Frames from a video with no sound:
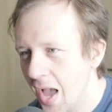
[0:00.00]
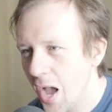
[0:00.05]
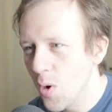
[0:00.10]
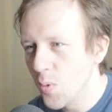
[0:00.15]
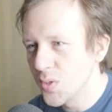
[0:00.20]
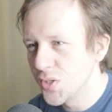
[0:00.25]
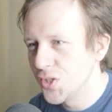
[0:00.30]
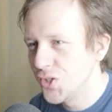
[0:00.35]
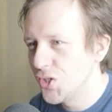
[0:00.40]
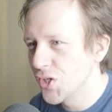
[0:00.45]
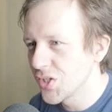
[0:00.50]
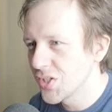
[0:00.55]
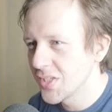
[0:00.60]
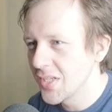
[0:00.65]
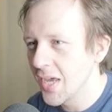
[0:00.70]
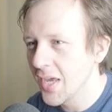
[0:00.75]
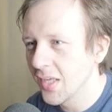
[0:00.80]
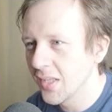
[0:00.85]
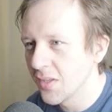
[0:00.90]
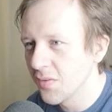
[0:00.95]
I was just
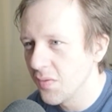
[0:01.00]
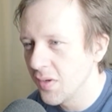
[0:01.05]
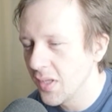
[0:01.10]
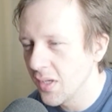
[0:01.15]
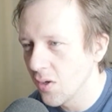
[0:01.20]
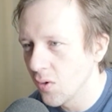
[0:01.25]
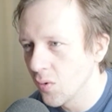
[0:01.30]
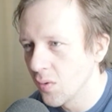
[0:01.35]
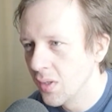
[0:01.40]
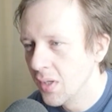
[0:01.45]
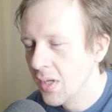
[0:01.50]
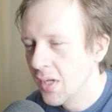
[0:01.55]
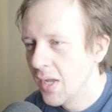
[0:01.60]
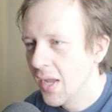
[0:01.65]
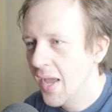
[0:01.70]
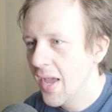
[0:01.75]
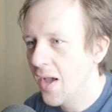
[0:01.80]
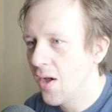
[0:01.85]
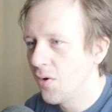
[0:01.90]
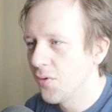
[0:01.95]
saying in the video
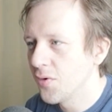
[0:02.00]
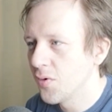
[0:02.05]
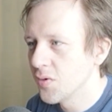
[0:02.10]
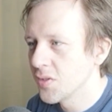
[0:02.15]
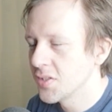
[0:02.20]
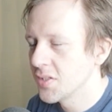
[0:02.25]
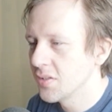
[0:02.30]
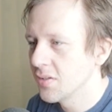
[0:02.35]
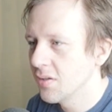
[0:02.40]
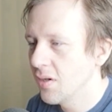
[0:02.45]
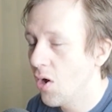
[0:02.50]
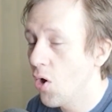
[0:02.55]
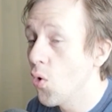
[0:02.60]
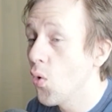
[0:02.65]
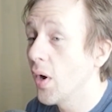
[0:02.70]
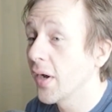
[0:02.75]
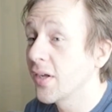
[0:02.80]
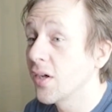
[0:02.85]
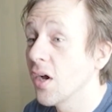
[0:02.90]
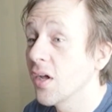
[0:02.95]
how there was, oh,
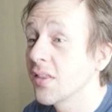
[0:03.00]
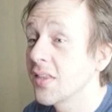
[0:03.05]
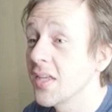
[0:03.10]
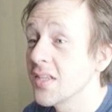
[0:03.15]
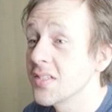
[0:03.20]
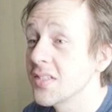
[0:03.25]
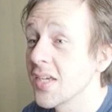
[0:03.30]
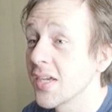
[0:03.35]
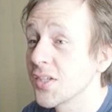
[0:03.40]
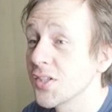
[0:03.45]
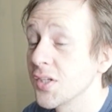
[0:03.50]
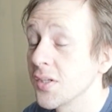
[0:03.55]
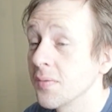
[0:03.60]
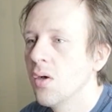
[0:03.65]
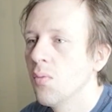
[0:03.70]
I cut that section.